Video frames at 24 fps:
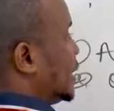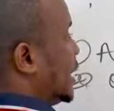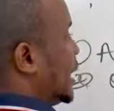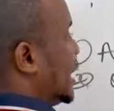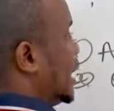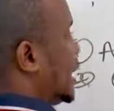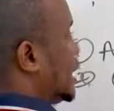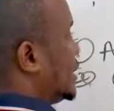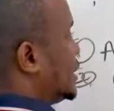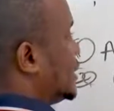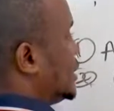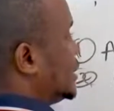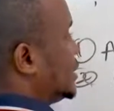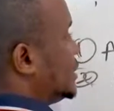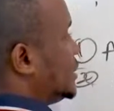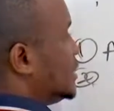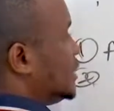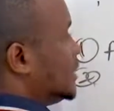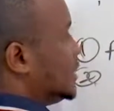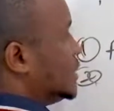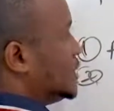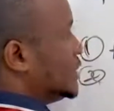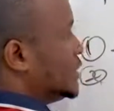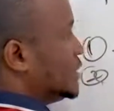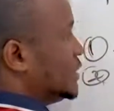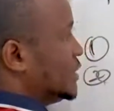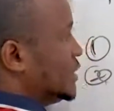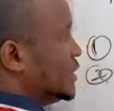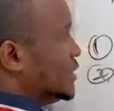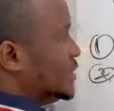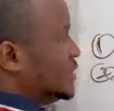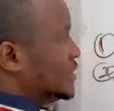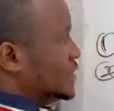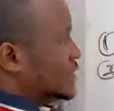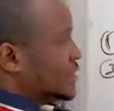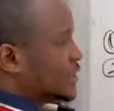And
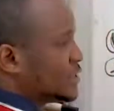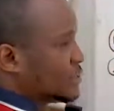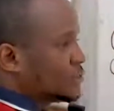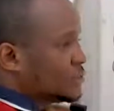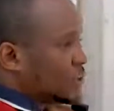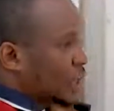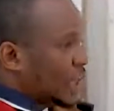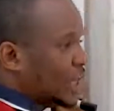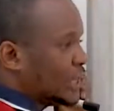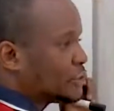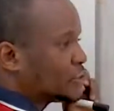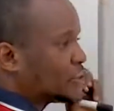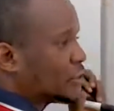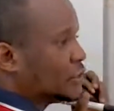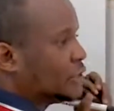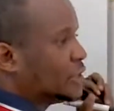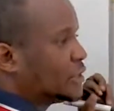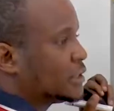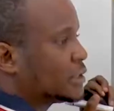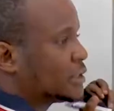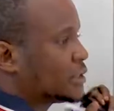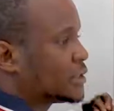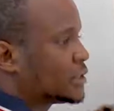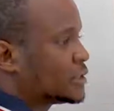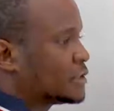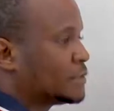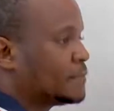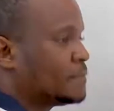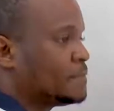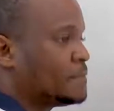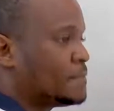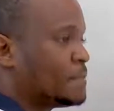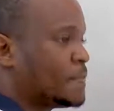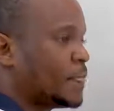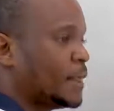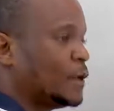in digital electronics,
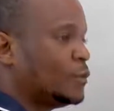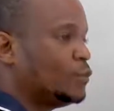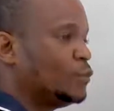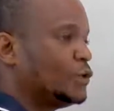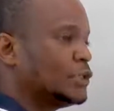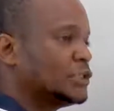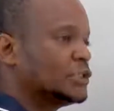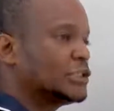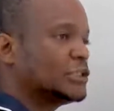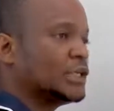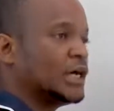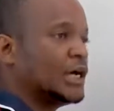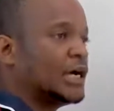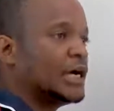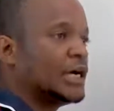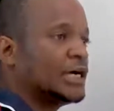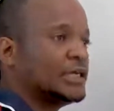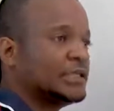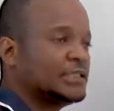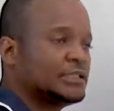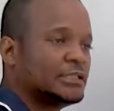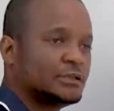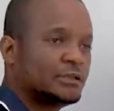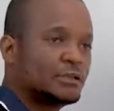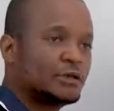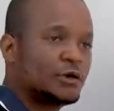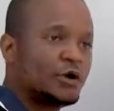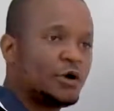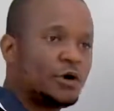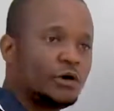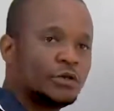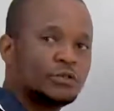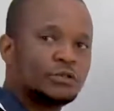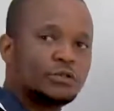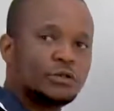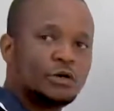which is a
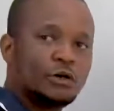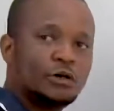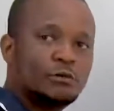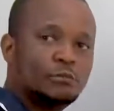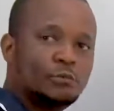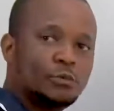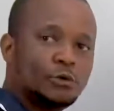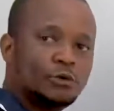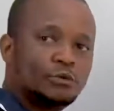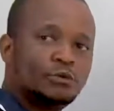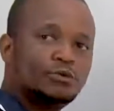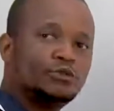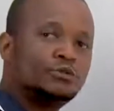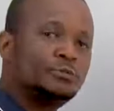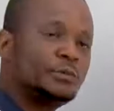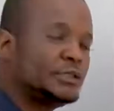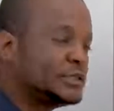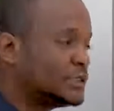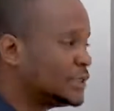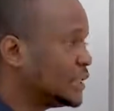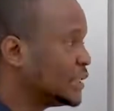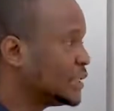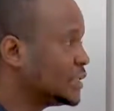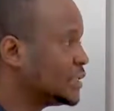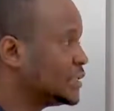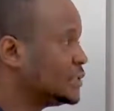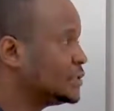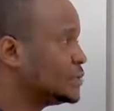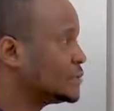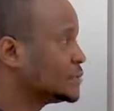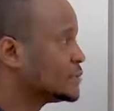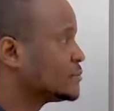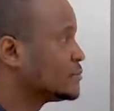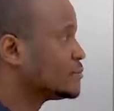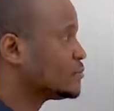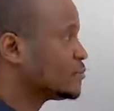course or a module you'll be taking,
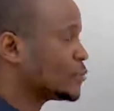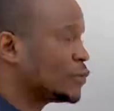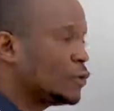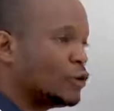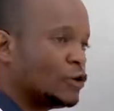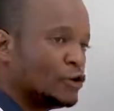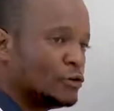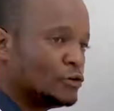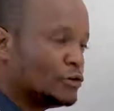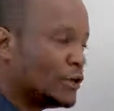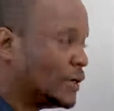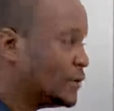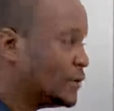or